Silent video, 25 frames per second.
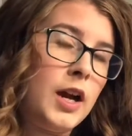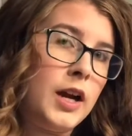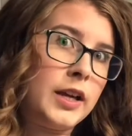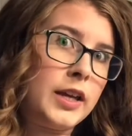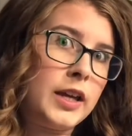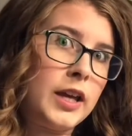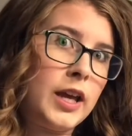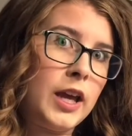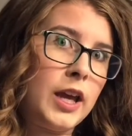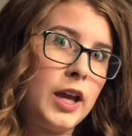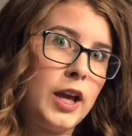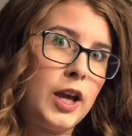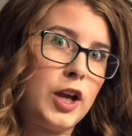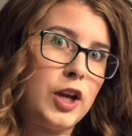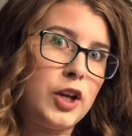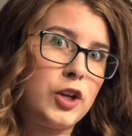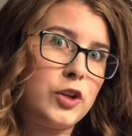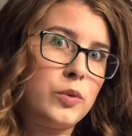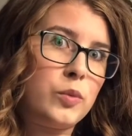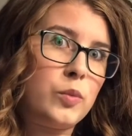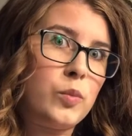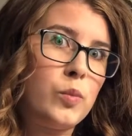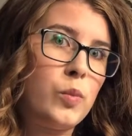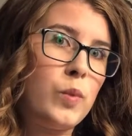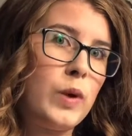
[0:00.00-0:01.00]

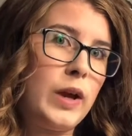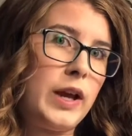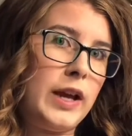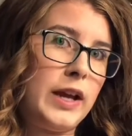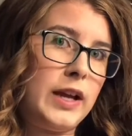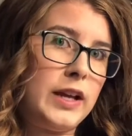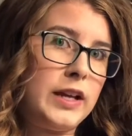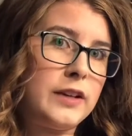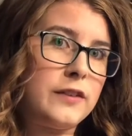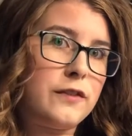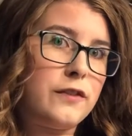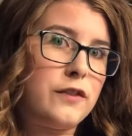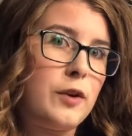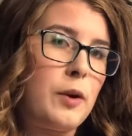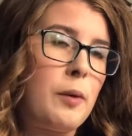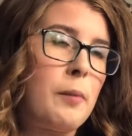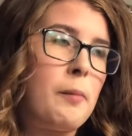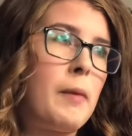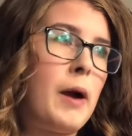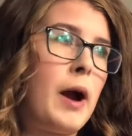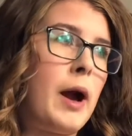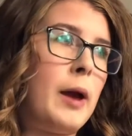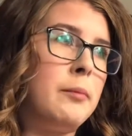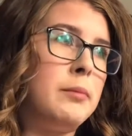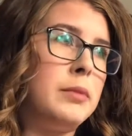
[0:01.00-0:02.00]
can't wait for
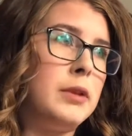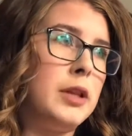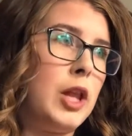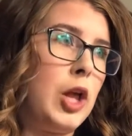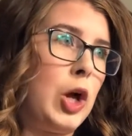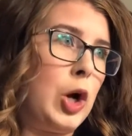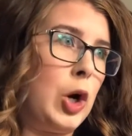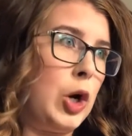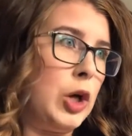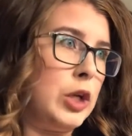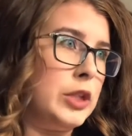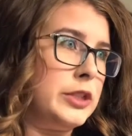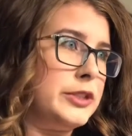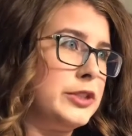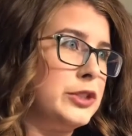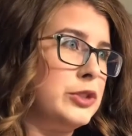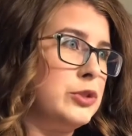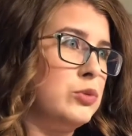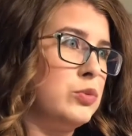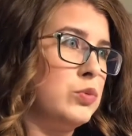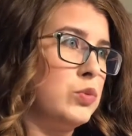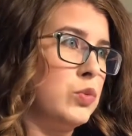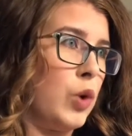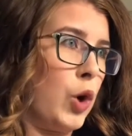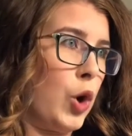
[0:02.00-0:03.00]
my blonde to
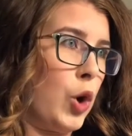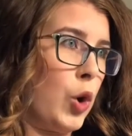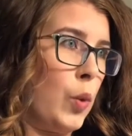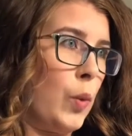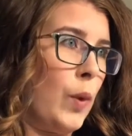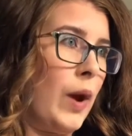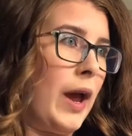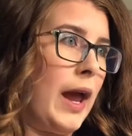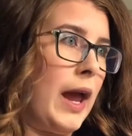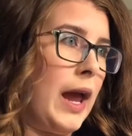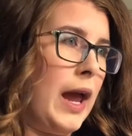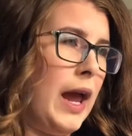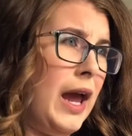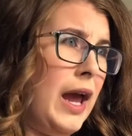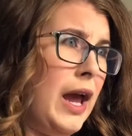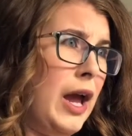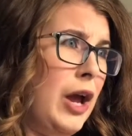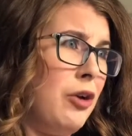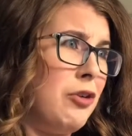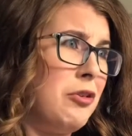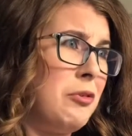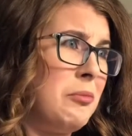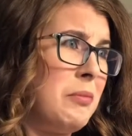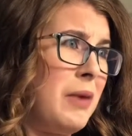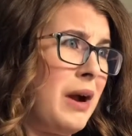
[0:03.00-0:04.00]
grow out
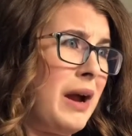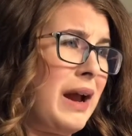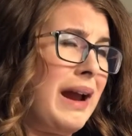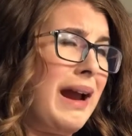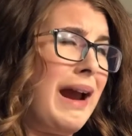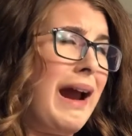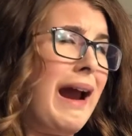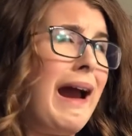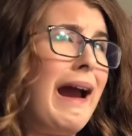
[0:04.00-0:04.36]
of my